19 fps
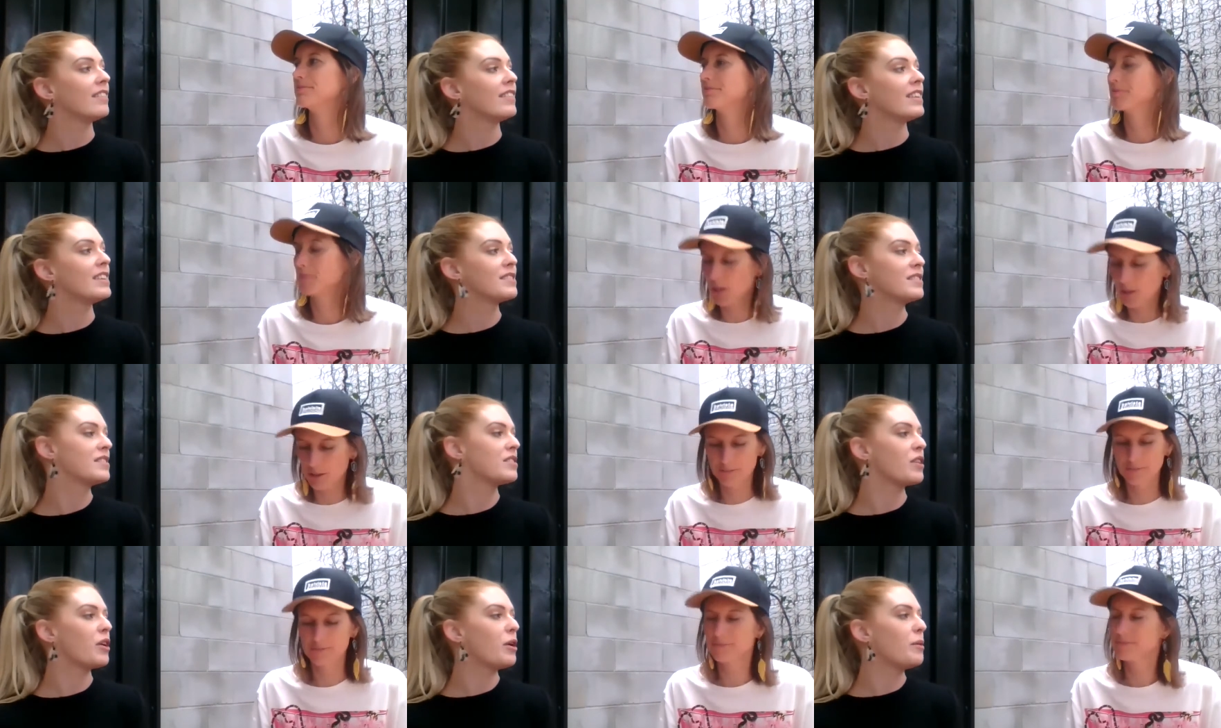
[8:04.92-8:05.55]
Speaker 1: there's
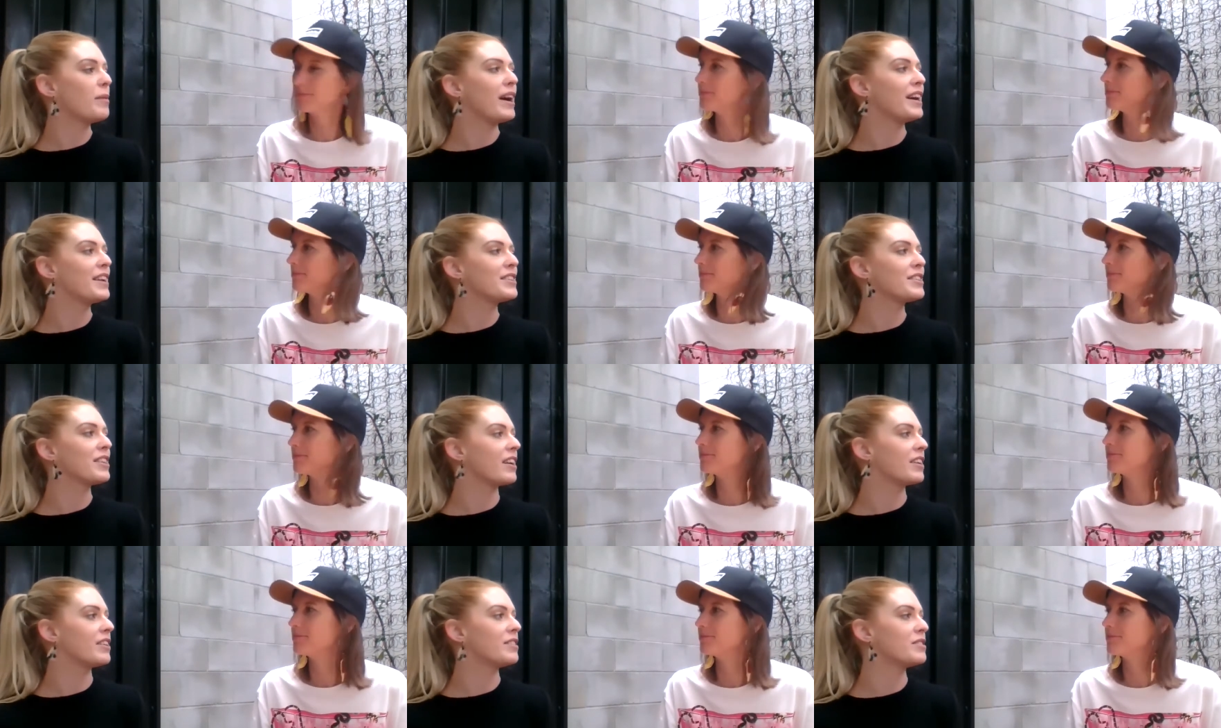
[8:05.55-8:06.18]
so much.
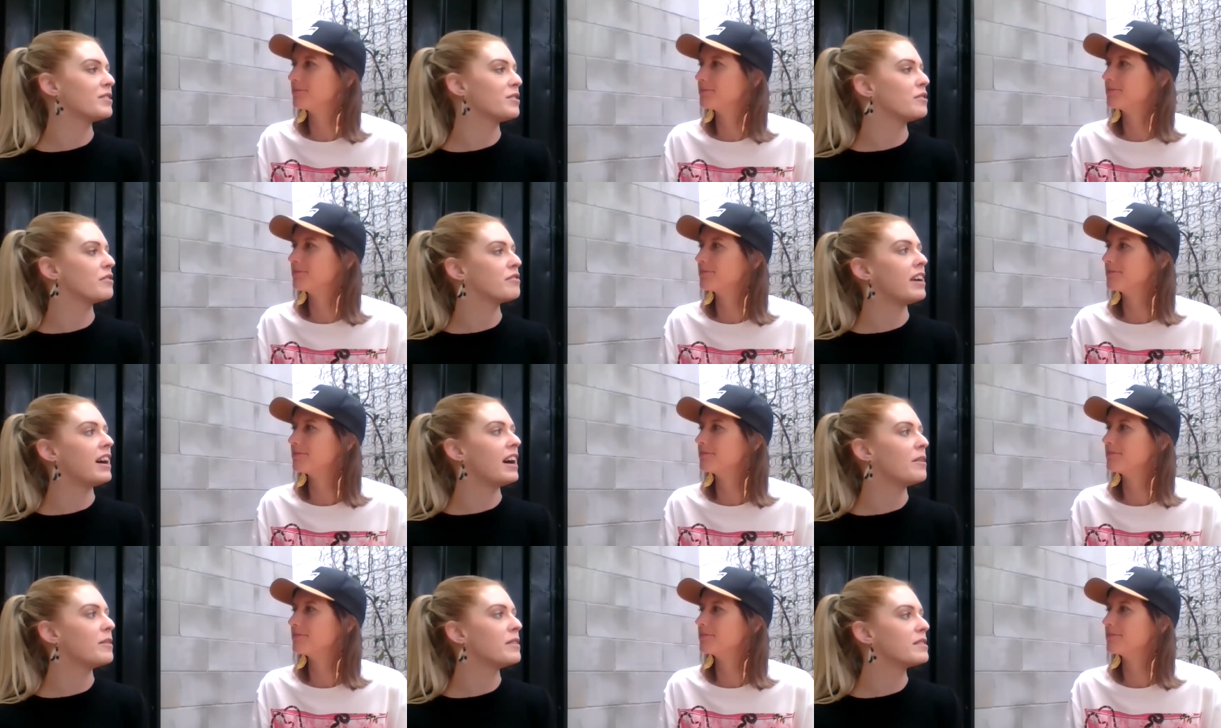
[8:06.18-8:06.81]
I could talk for
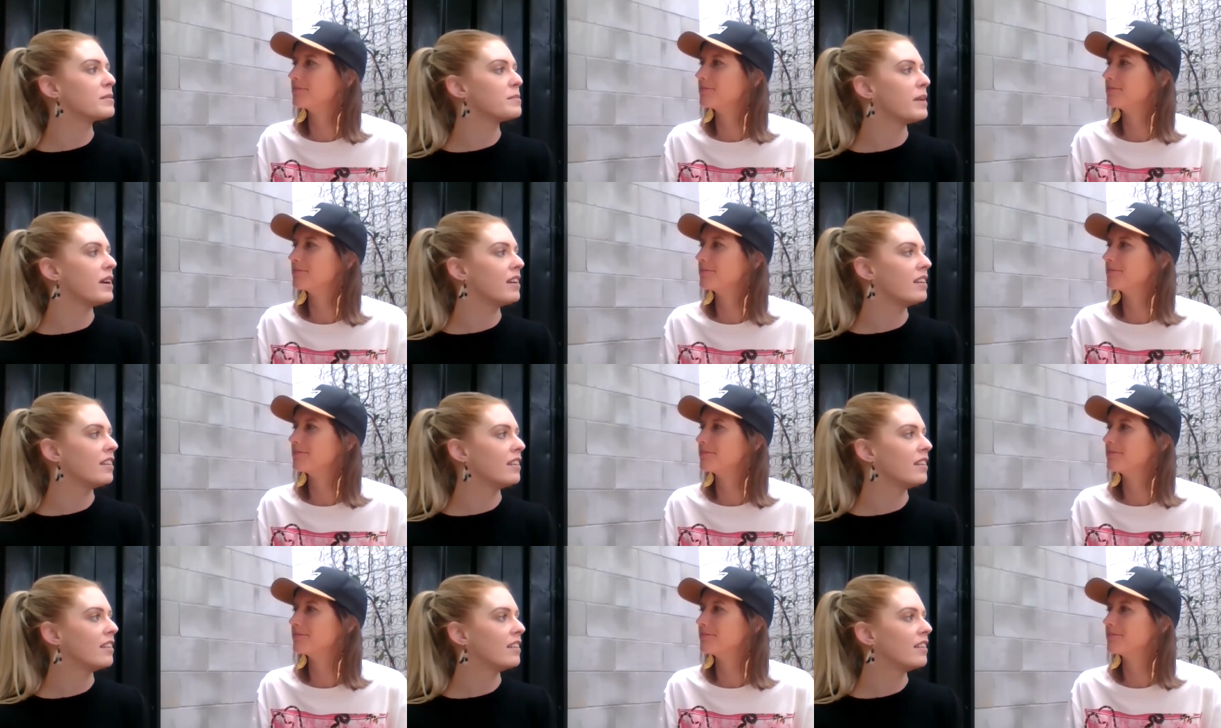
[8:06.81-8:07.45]
hours, but
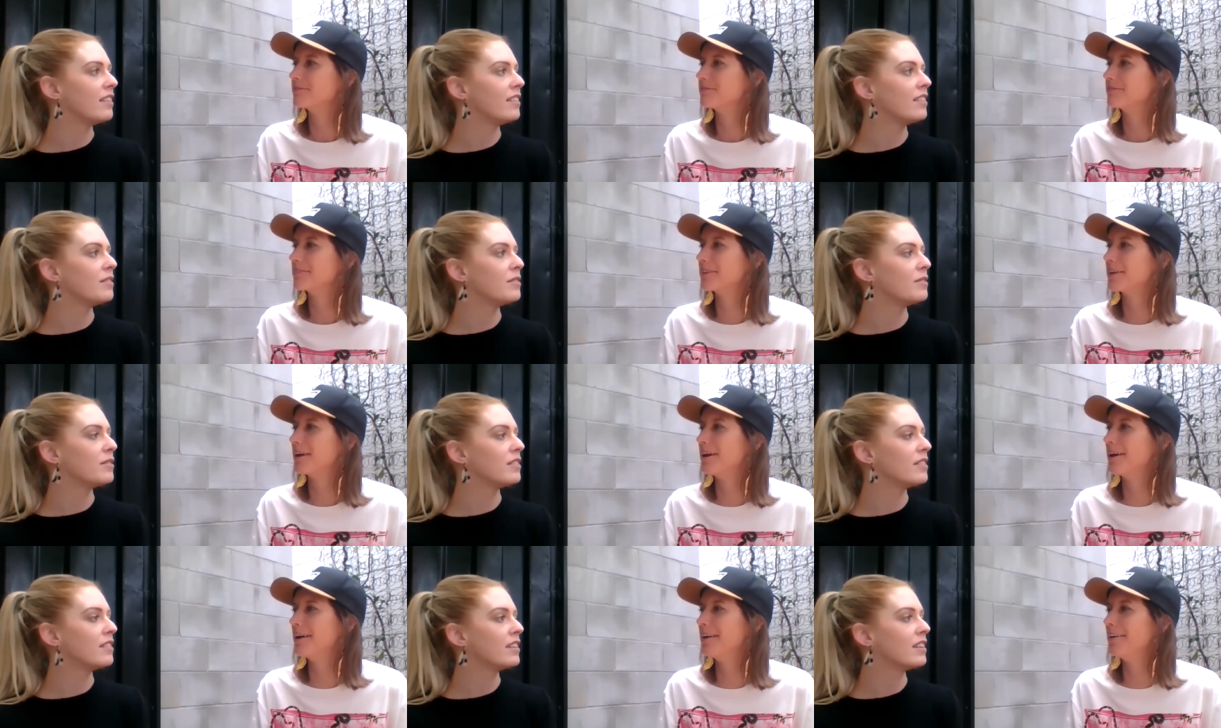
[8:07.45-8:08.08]

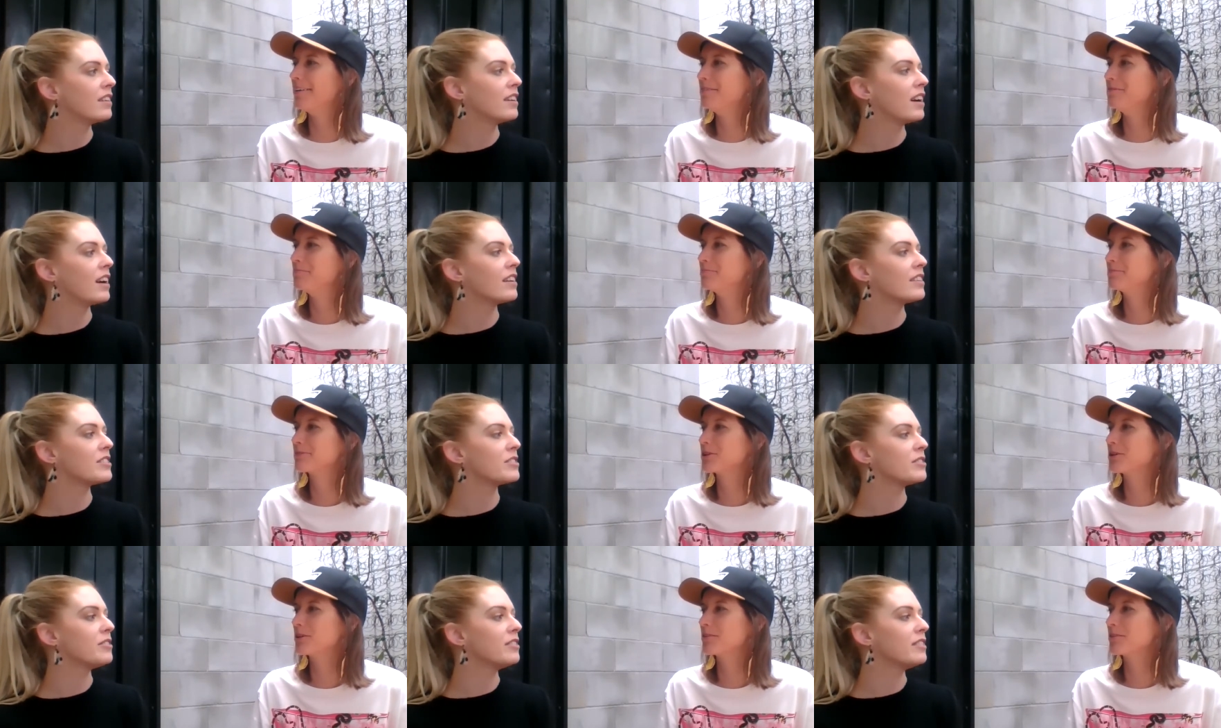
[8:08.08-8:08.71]
Speaker 2: cut
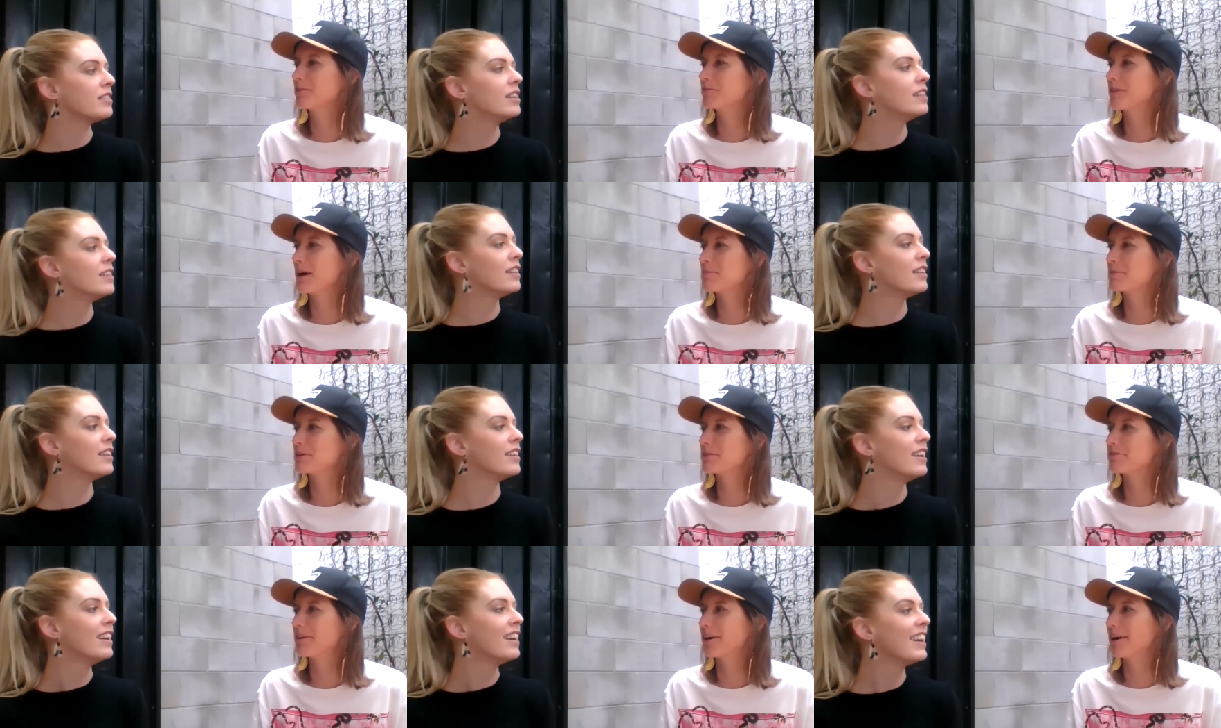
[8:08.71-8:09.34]
it short.
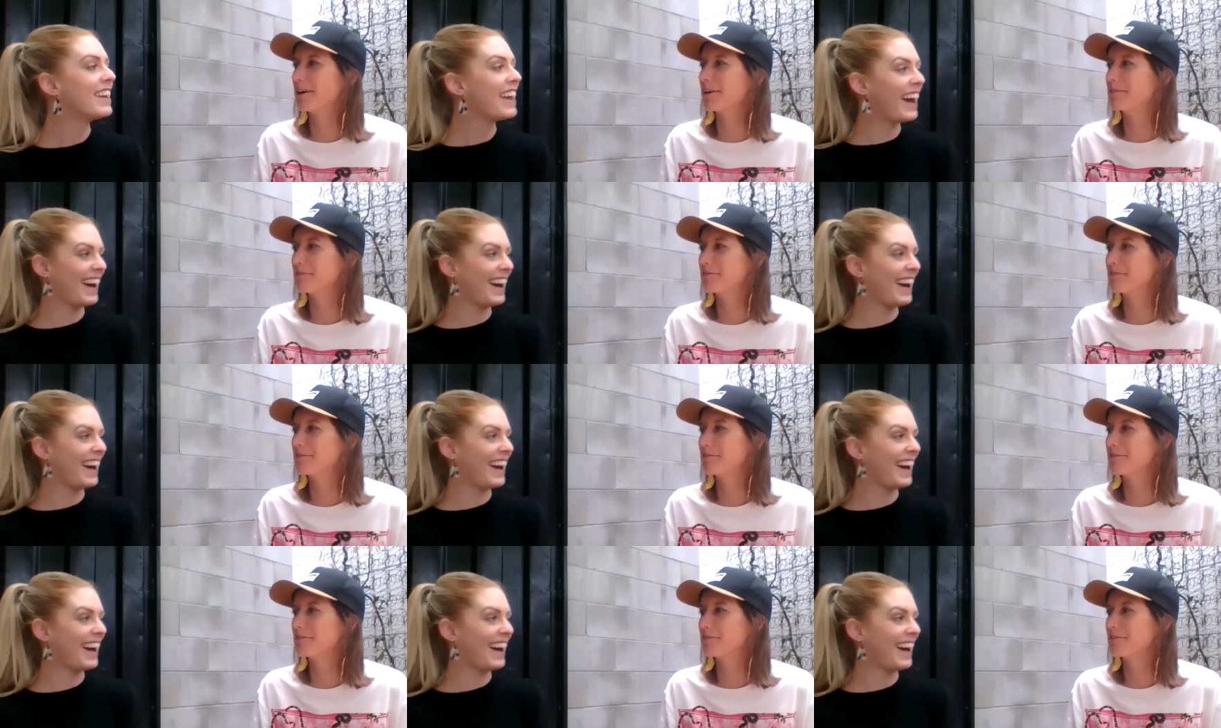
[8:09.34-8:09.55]
Rapid fire.